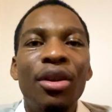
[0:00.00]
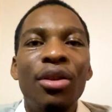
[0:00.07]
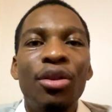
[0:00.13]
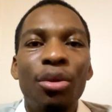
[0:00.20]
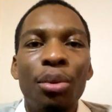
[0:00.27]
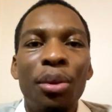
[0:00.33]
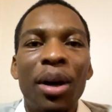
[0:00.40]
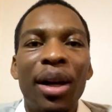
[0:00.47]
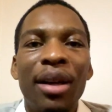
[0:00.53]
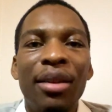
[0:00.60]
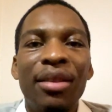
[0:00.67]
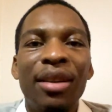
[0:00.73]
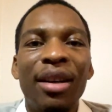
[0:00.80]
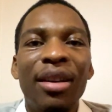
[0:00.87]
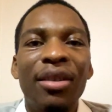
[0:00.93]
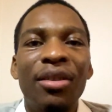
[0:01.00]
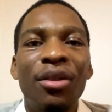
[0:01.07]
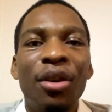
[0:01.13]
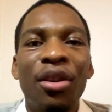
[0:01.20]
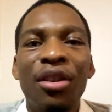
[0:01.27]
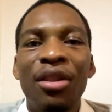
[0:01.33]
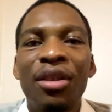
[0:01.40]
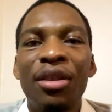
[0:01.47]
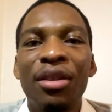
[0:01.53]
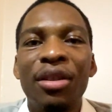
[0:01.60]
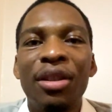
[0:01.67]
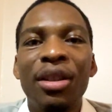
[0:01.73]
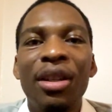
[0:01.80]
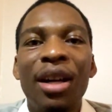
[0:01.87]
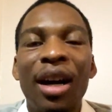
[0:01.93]
to rise and to occur,
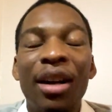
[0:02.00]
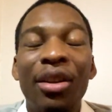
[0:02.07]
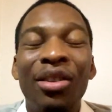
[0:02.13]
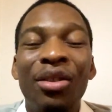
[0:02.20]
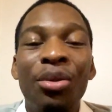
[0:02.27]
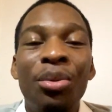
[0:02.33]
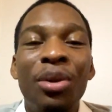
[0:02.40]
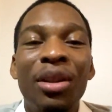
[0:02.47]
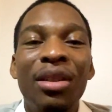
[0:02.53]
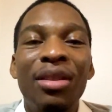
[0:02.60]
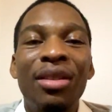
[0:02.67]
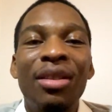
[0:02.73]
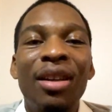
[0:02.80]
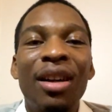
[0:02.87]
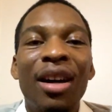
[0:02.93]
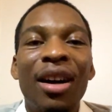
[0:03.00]
and the swings